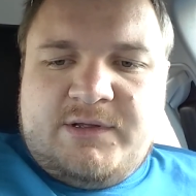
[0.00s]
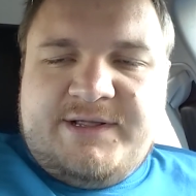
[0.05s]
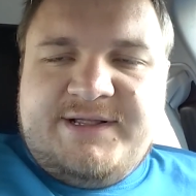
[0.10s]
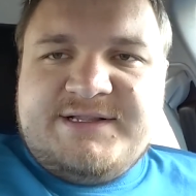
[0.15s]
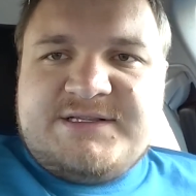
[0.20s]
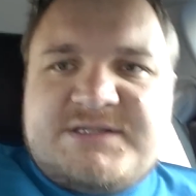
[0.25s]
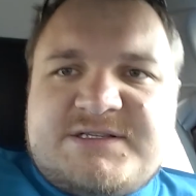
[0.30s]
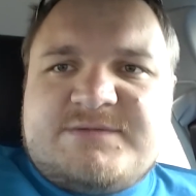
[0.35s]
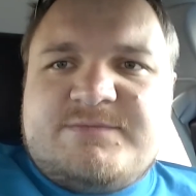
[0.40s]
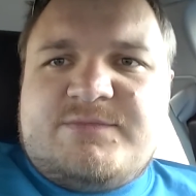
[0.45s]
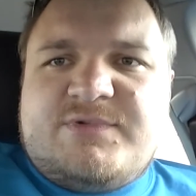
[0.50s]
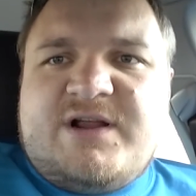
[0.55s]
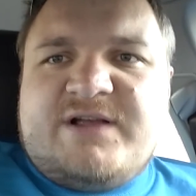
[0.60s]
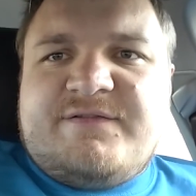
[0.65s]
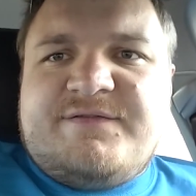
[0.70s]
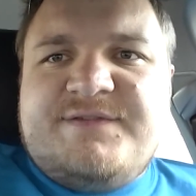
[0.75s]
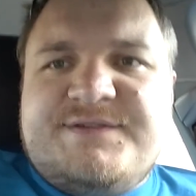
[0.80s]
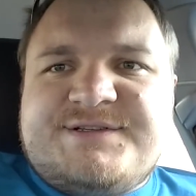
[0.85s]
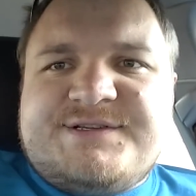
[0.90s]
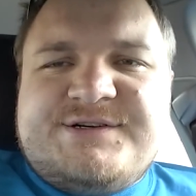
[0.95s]
eat some
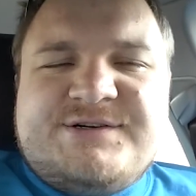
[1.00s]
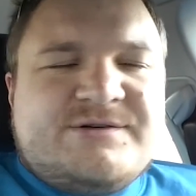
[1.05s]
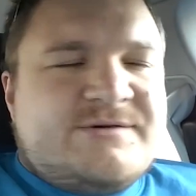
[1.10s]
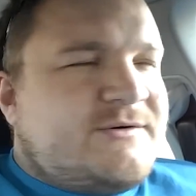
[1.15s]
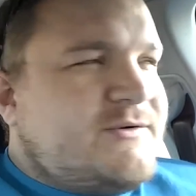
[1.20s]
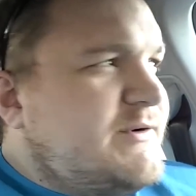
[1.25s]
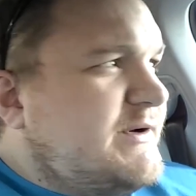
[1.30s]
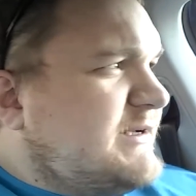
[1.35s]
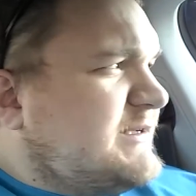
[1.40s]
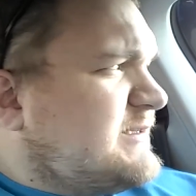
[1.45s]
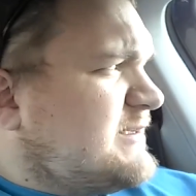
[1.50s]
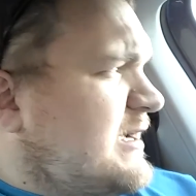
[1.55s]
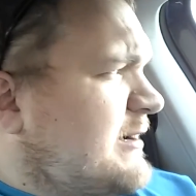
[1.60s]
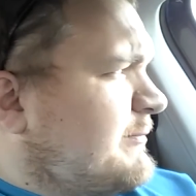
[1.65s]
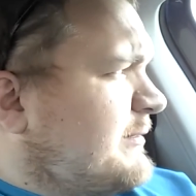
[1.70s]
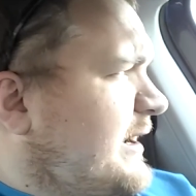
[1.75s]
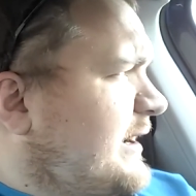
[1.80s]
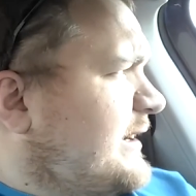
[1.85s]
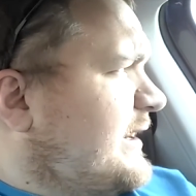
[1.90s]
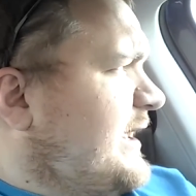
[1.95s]
breakfast here real quick.
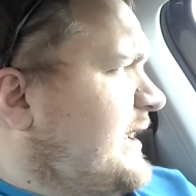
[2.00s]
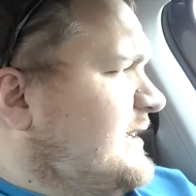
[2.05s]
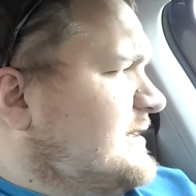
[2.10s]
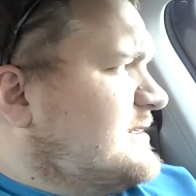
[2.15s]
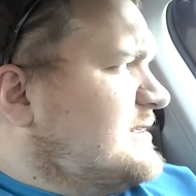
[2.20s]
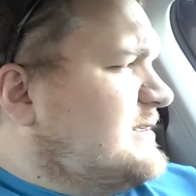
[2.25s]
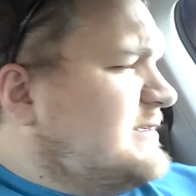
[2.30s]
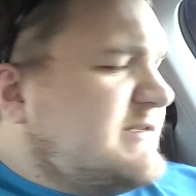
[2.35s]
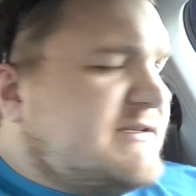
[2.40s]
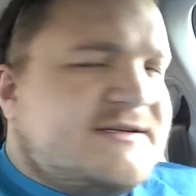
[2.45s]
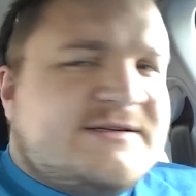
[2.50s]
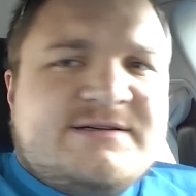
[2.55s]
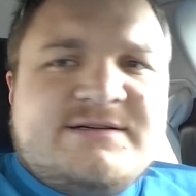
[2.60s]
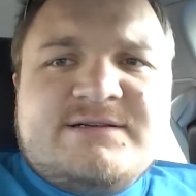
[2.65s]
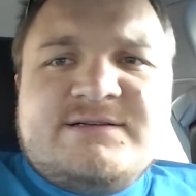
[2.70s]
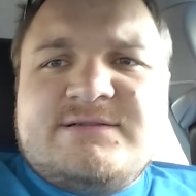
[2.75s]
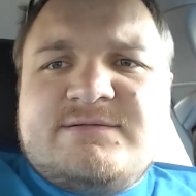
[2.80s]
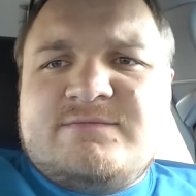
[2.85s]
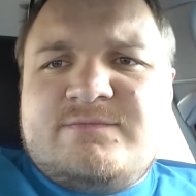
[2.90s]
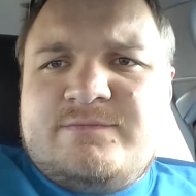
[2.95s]
Stopped at Casey's
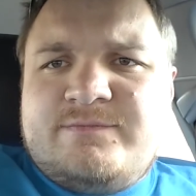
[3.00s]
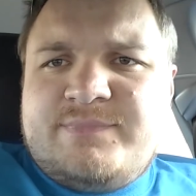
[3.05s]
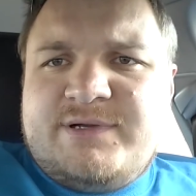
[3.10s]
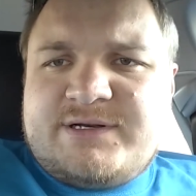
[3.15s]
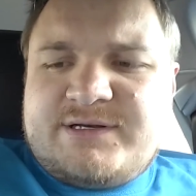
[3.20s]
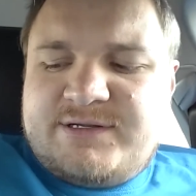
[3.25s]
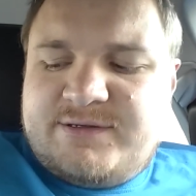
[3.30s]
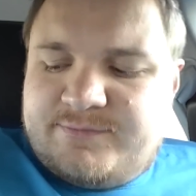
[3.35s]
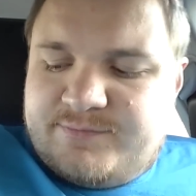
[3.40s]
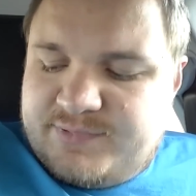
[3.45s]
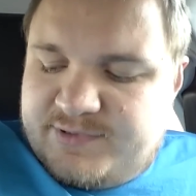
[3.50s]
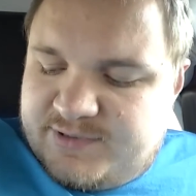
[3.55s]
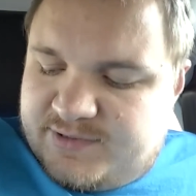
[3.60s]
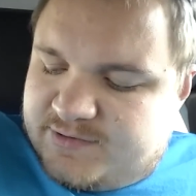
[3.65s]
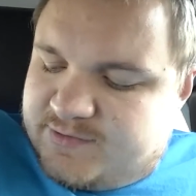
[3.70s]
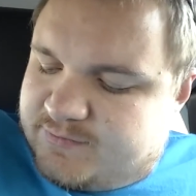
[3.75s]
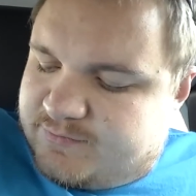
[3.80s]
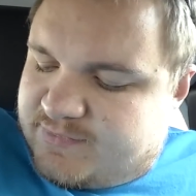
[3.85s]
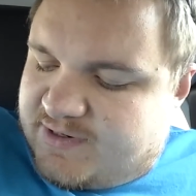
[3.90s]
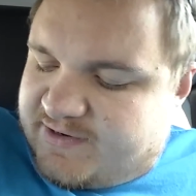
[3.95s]
here and picked up
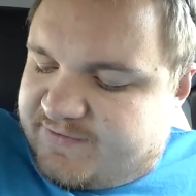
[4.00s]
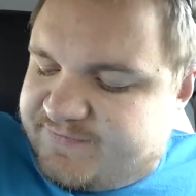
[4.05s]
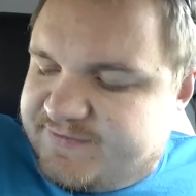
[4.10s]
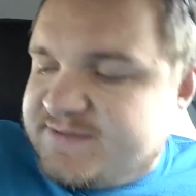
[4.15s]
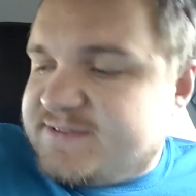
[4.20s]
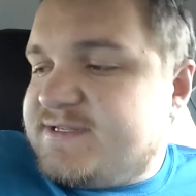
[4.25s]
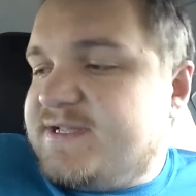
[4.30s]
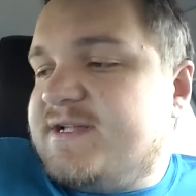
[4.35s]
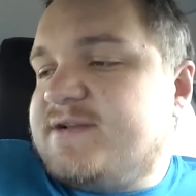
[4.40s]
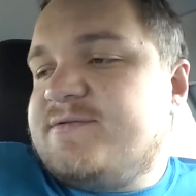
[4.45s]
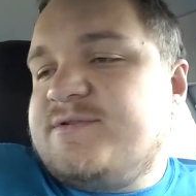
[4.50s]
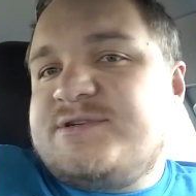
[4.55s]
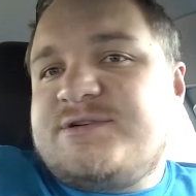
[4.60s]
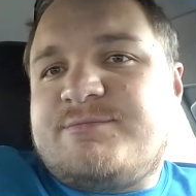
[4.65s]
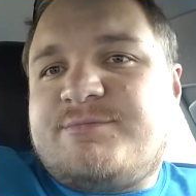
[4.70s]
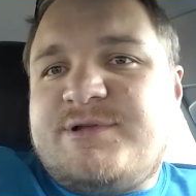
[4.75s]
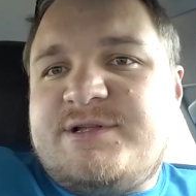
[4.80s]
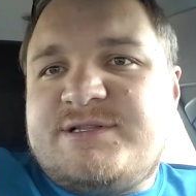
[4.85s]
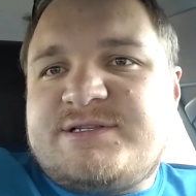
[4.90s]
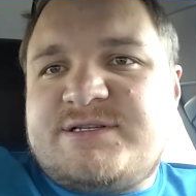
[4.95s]
a breakfast
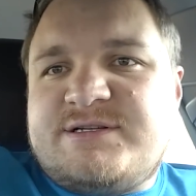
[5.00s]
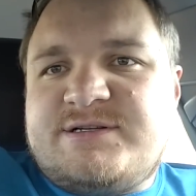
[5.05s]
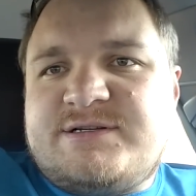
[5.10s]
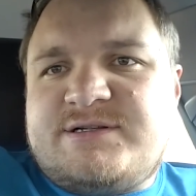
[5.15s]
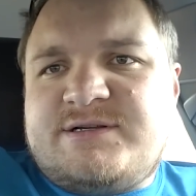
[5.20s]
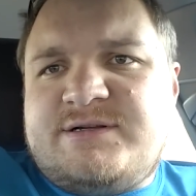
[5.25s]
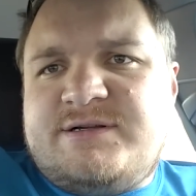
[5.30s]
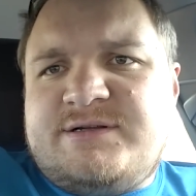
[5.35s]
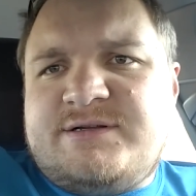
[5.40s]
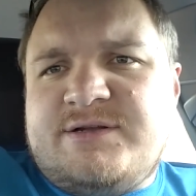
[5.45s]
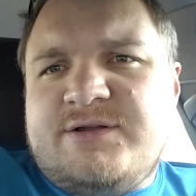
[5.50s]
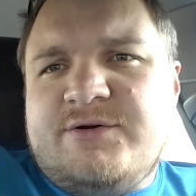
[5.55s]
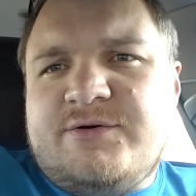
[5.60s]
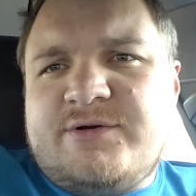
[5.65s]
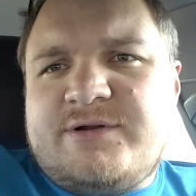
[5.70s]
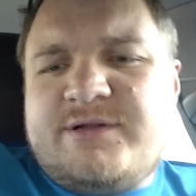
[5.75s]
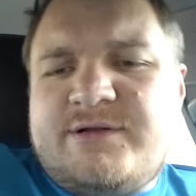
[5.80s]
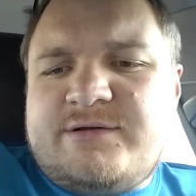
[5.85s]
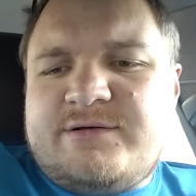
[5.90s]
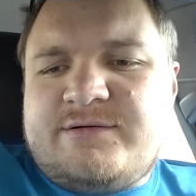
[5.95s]
sandwich, pizza, and a
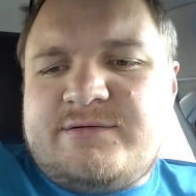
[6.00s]
donut.